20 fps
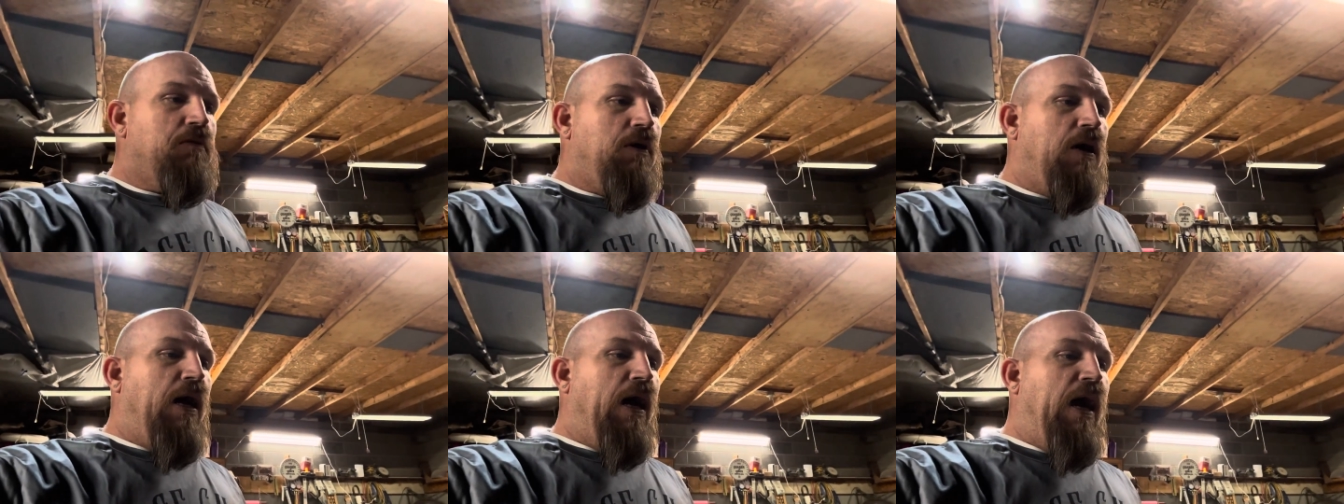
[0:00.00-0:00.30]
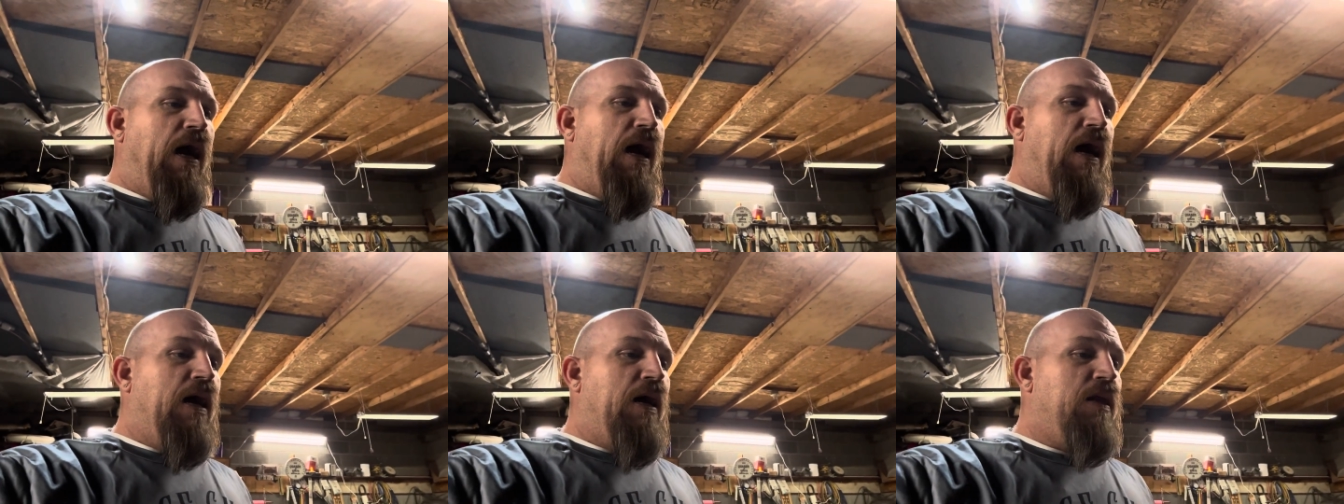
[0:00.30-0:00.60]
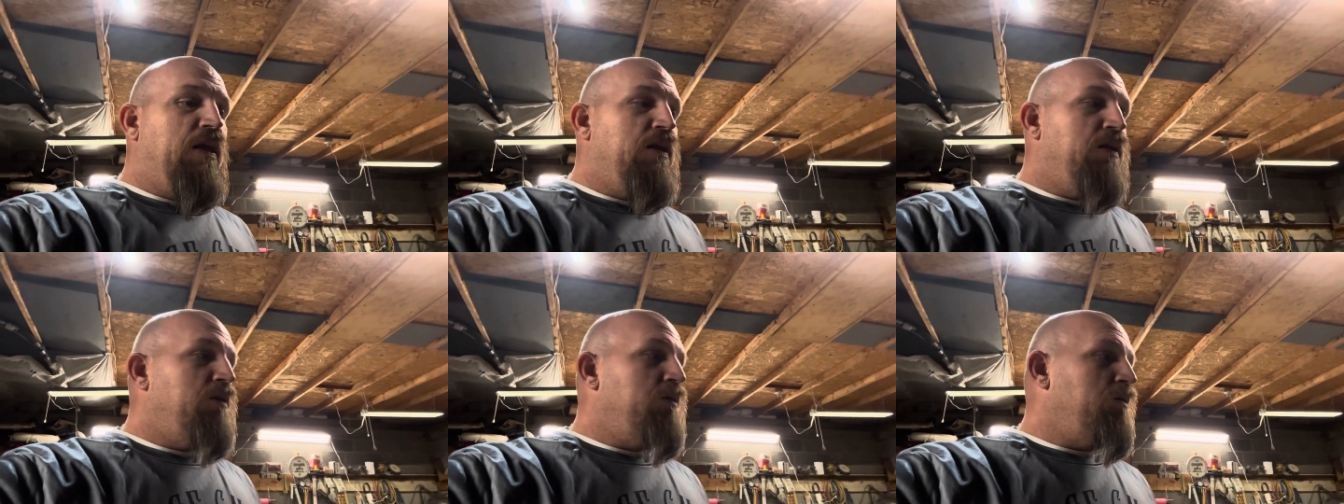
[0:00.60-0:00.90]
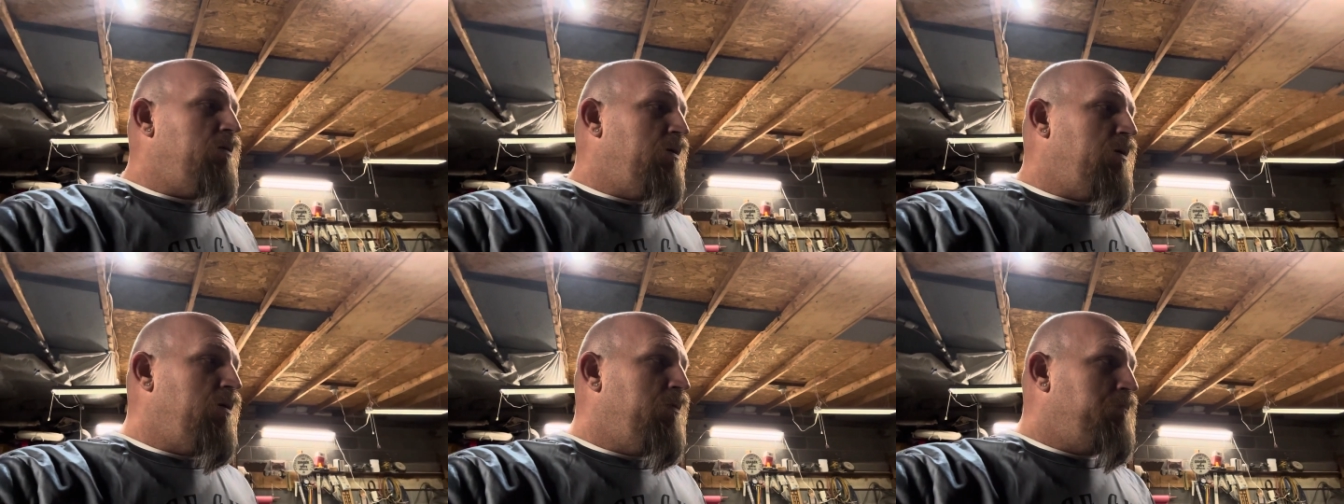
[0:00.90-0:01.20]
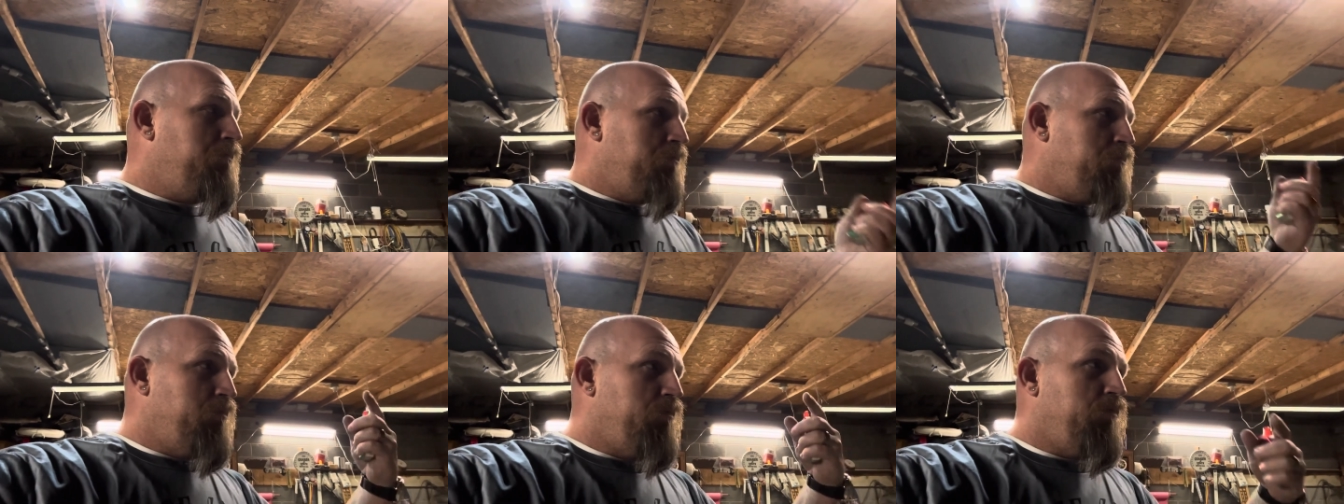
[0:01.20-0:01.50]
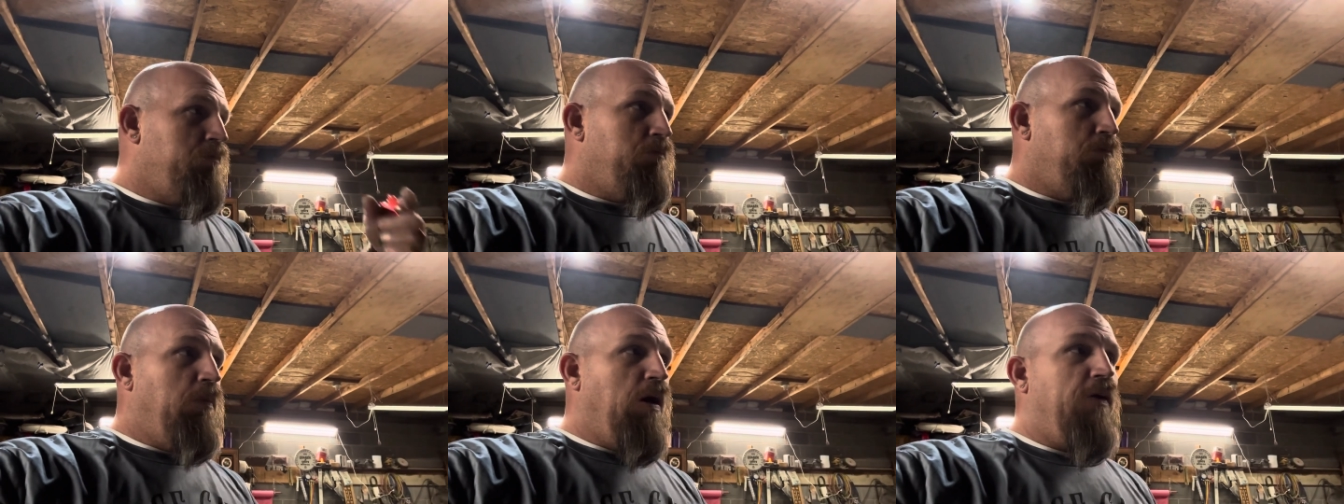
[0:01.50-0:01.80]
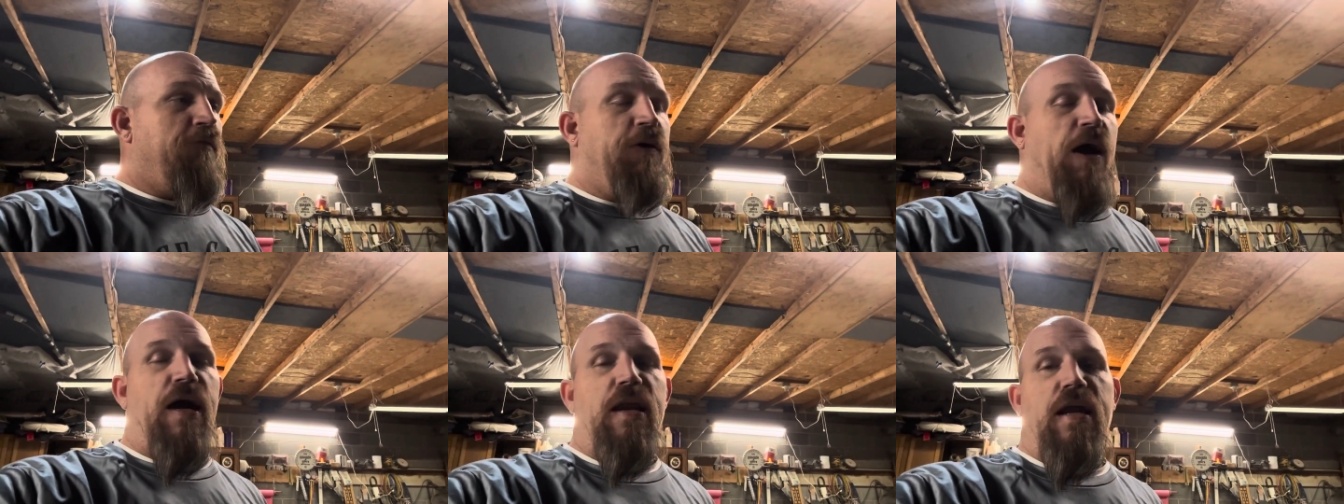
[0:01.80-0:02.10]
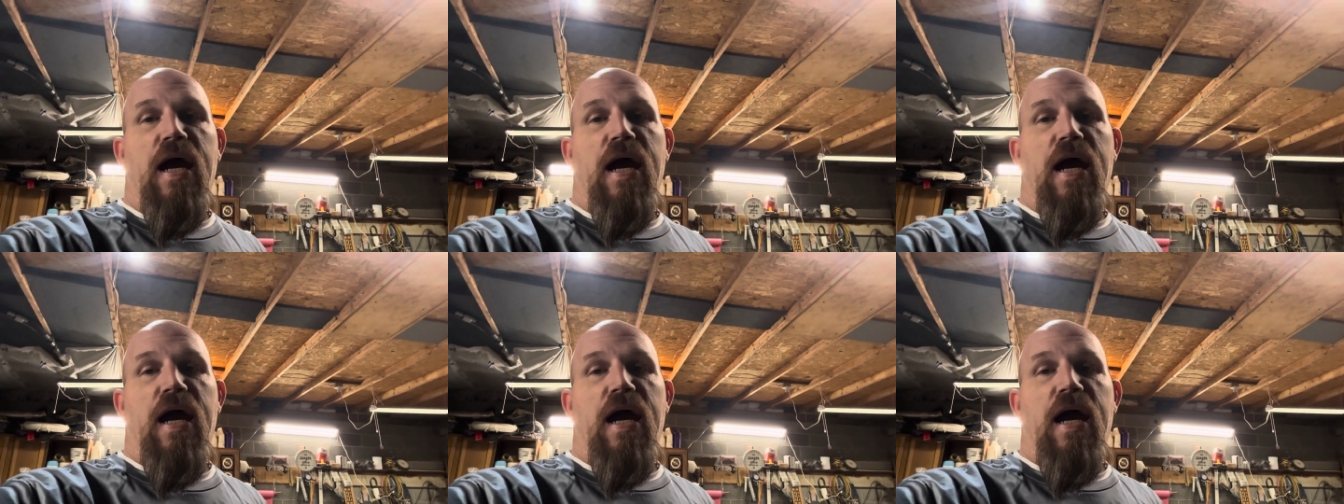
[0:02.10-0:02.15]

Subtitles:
And matter of fact,